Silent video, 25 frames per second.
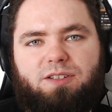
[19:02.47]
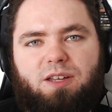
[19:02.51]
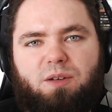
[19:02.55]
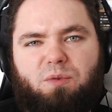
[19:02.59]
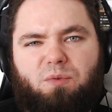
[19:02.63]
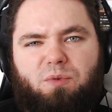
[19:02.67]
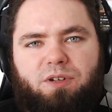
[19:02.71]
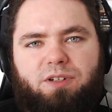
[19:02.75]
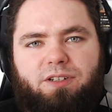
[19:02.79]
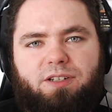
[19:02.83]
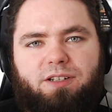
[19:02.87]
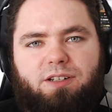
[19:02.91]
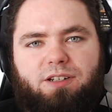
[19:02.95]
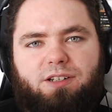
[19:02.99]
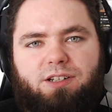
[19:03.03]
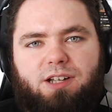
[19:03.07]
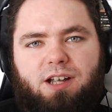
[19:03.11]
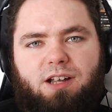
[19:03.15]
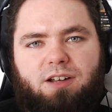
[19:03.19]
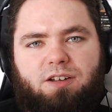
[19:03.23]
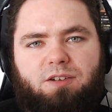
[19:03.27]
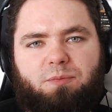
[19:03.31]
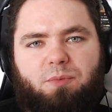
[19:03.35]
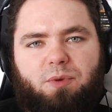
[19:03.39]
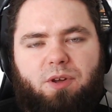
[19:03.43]
wanted to
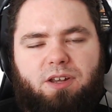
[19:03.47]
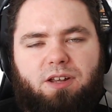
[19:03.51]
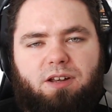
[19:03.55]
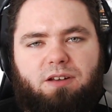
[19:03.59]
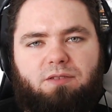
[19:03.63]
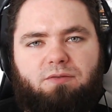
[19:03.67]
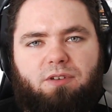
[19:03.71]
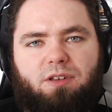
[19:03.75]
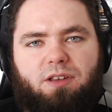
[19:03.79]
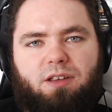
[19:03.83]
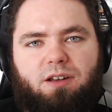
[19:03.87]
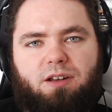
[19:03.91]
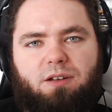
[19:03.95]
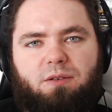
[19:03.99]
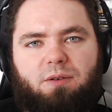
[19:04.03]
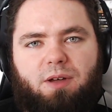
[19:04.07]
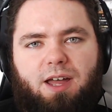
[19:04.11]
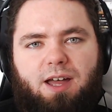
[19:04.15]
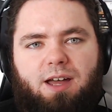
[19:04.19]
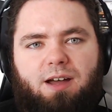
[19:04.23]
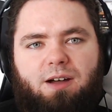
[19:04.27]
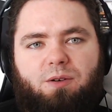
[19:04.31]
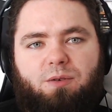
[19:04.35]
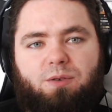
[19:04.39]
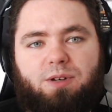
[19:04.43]
change, but he didn't really know
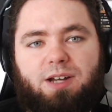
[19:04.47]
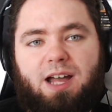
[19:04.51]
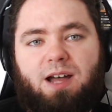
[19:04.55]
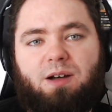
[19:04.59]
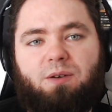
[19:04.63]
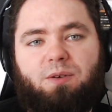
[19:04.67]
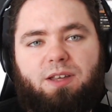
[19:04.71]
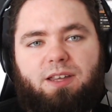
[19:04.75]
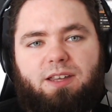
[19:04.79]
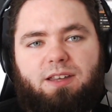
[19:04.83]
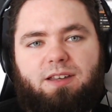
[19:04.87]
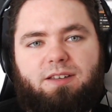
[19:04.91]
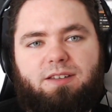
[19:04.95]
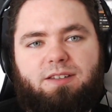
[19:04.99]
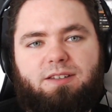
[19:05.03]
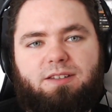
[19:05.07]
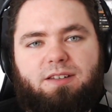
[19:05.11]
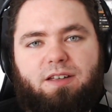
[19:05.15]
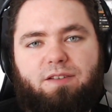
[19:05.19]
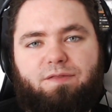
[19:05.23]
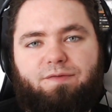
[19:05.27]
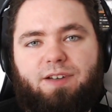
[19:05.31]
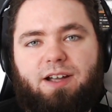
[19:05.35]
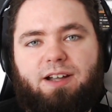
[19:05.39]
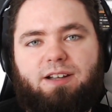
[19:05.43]
how. Now he is
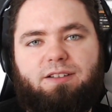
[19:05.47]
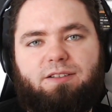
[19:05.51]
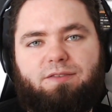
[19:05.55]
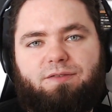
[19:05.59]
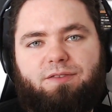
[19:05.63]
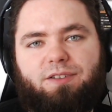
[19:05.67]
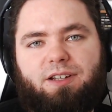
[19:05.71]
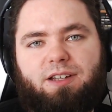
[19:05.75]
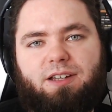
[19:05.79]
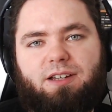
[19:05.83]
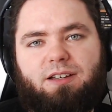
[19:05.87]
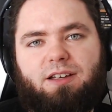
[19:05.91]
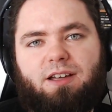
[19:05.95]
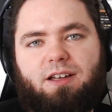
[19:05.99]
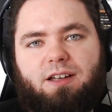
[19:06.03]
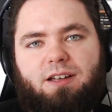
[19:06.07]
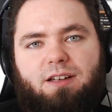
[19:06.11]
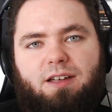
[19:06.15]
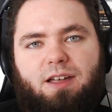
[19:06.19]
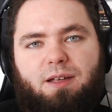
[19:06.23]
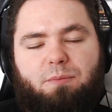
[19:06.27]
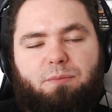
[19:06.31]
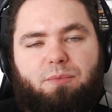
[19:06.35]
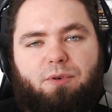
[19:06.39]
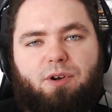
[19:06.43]
effectively
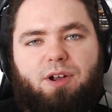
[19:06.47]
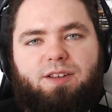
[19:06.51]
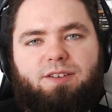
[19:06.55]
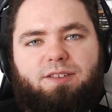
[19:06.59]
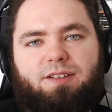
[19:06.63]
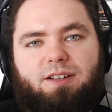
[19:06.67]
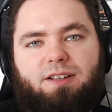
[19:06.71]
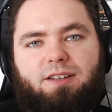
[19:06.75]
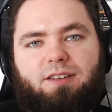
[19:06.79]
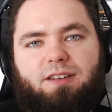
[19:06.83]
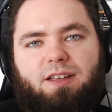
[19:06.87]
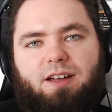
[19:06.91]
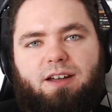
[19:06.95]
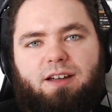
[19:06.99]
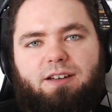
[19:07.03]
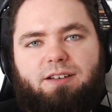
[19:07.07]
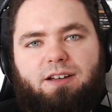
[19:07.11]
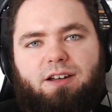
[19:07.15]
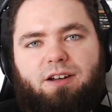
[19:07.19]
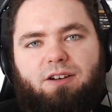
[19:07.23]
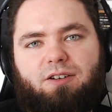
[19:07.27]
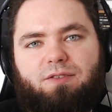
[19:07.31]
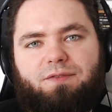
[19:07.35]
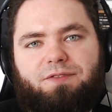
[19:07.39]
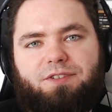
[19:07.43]
embracing the
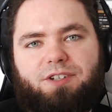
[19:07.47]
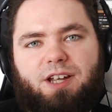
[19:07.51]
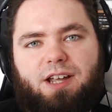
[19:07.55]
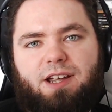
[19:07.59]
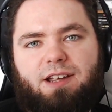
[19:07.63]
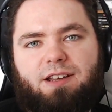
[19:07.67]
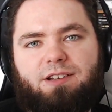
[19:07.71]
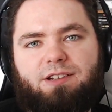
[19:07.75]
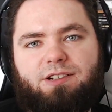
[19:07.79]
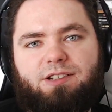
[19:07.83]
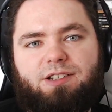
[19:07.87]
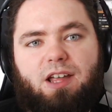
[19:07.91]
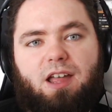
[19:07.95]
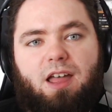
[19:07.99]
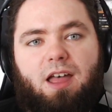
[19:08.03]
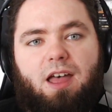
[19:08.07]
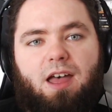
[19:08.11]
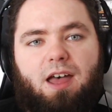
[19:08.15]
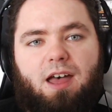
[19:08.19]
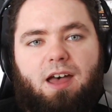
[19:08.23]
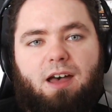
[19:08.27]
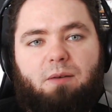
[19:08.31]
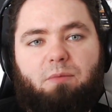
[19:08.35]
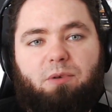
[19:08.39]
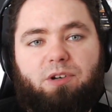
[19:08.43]
idea of change,
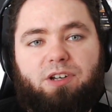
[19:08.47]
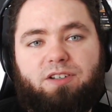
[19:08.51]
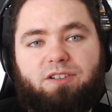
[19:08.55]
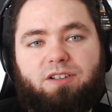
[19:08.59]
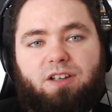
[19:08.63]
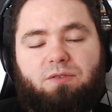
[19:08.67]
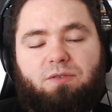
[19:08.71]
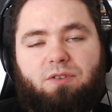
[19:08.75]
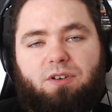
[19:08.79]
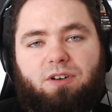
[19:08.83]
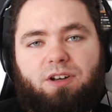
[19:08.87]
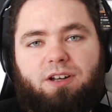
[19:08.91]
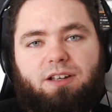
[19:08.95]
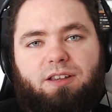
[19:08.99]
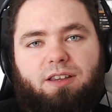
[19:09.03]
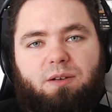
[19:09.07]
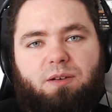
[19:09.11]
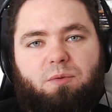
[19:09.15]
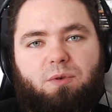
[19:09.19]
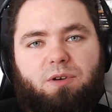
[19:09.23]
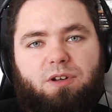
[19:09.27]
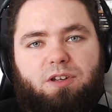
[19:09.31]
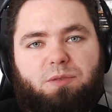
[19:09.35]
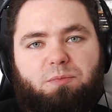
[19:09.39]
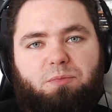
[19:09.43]
which is ironically
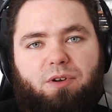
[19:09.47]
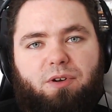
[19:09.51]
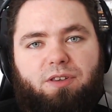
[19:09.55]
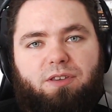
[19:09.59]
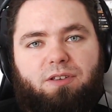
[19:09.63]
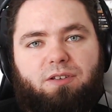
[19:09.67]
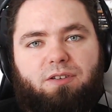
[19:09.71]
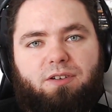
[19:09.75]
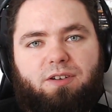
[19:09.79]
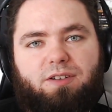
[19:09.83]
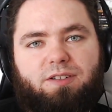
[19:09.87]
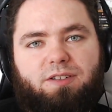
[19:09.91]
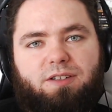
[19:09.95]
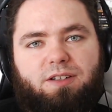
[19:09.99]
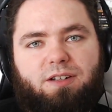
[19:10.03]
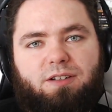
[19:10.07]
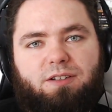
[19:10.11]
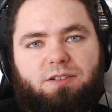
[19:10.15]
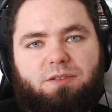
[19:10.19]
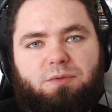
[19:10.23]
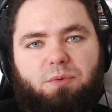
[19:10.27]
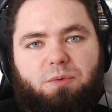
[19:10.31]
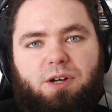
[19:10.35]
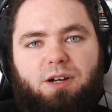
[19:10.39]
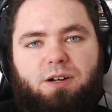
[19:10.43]
what his brother has done
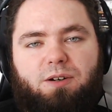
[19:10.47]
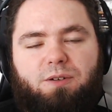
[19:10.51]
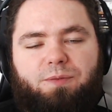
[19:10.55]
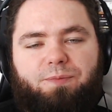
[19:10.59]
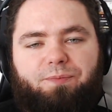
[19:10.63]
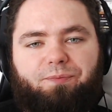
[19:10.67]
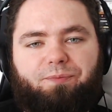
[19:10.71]
as well.